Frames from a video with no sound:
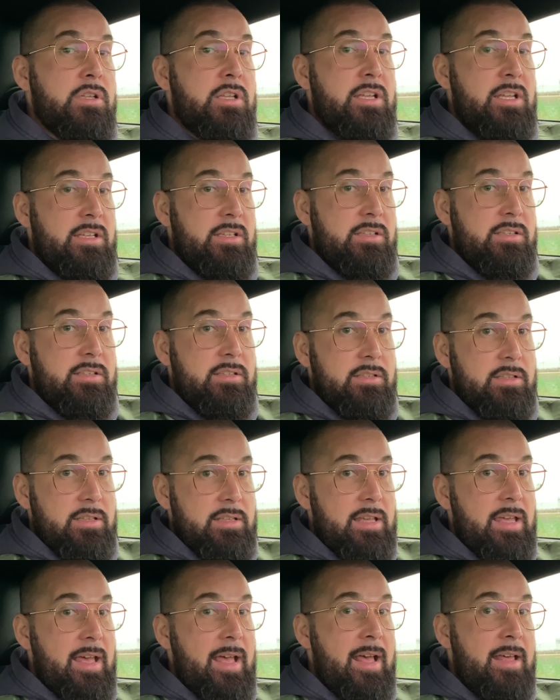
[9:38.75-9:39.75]
It
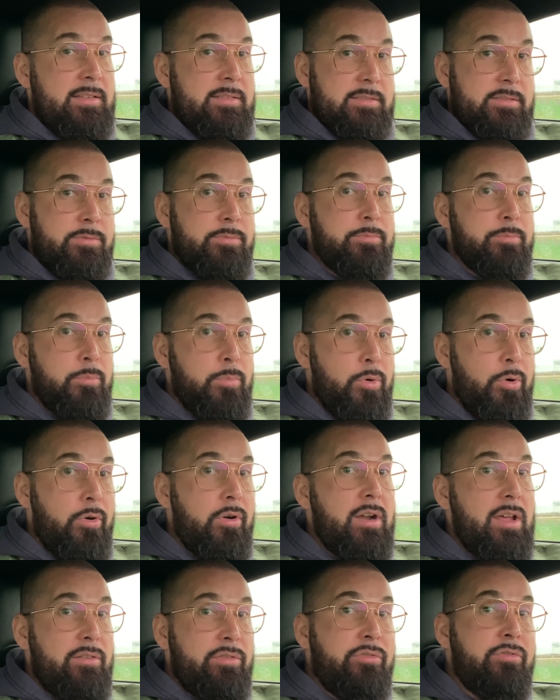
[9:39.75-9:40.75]
has
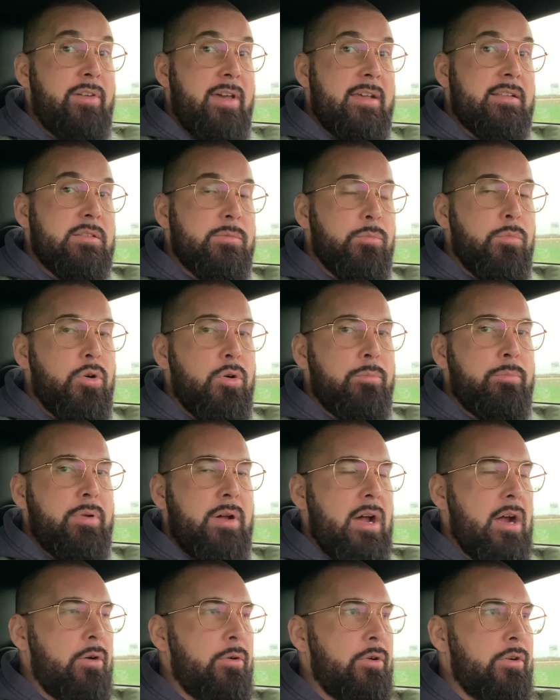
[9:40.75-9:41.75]
more effect, more
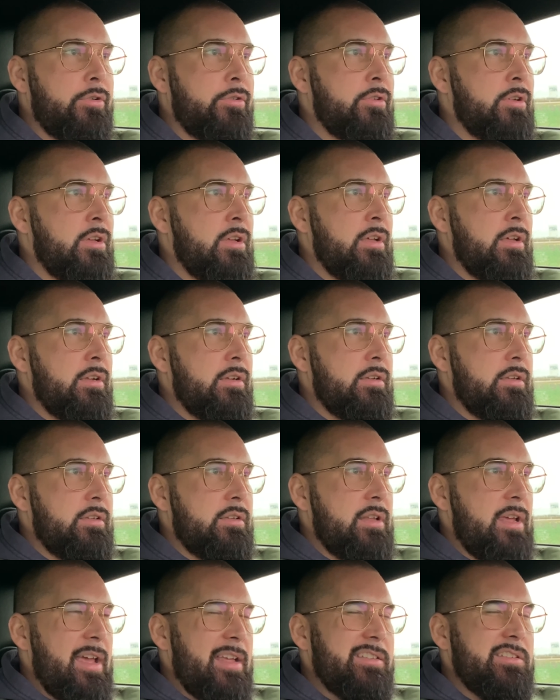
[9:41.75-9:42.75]
power.
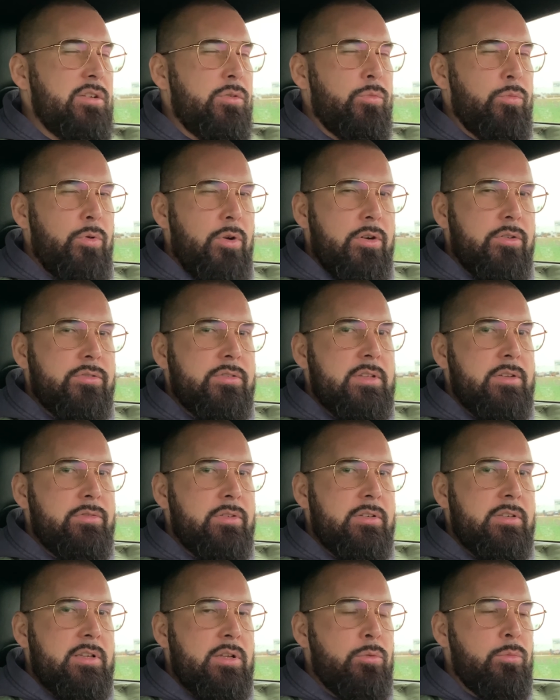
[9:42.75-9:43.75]
The engine works
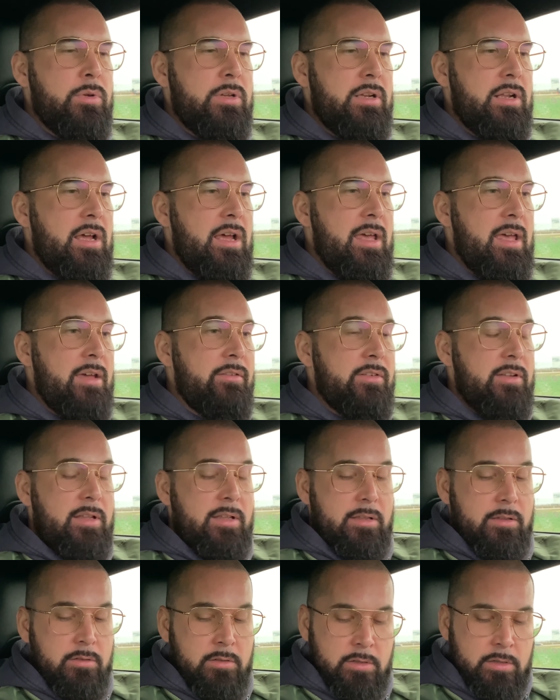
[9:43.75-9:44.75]
differently when I have the